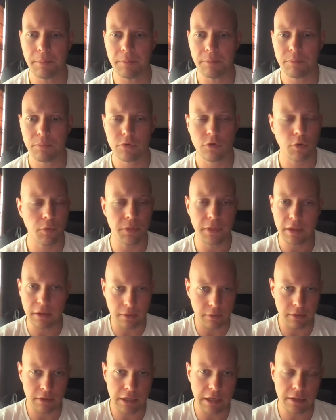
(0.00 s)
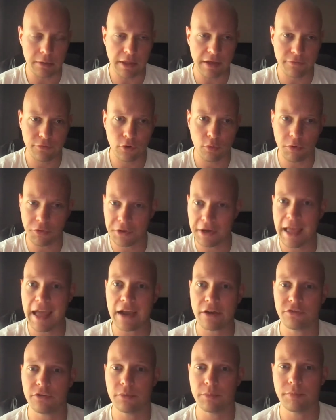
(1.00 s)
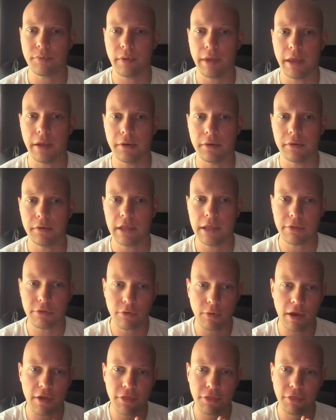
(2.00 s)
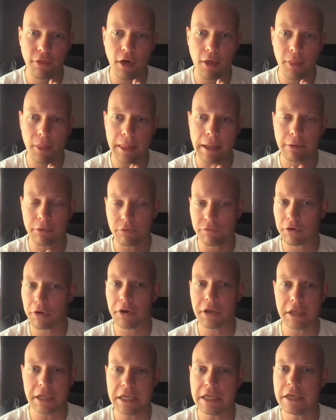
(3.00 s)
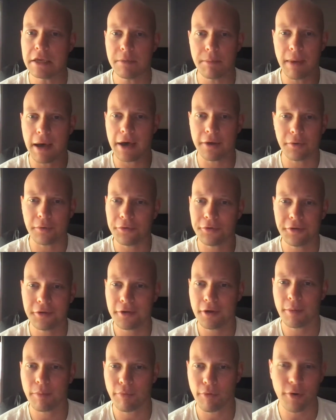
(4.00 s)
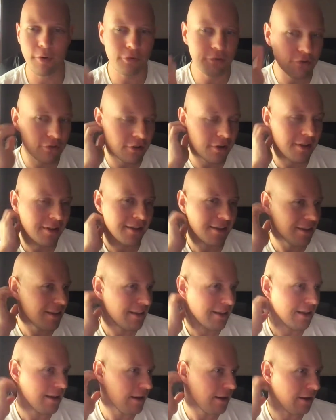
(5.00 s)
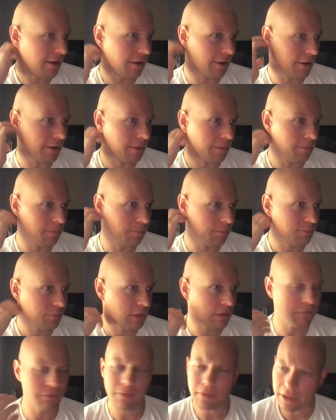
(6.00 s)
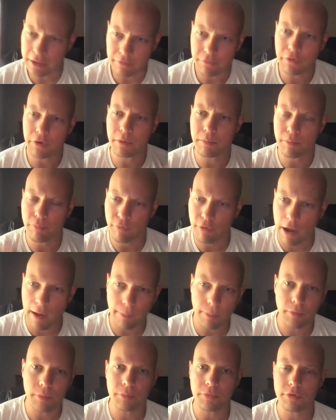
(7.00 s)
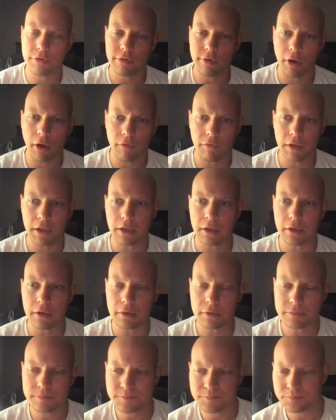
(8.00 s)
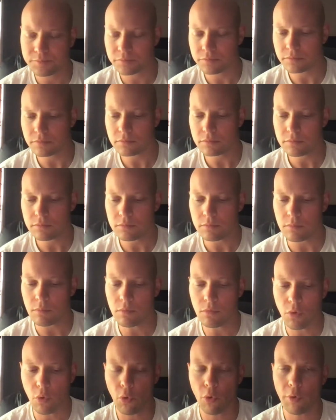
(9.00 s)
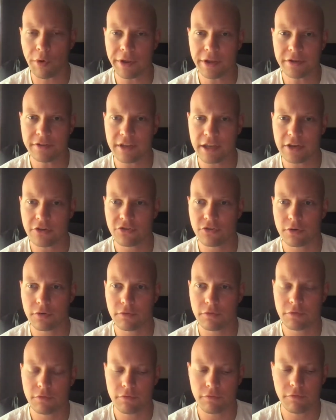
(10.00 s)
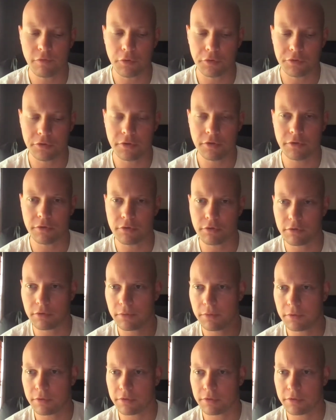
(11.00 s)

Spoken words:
so he left her with an action plan. And so I thought that was very Eagan modeled approach, like a very problem-solving orientation versus this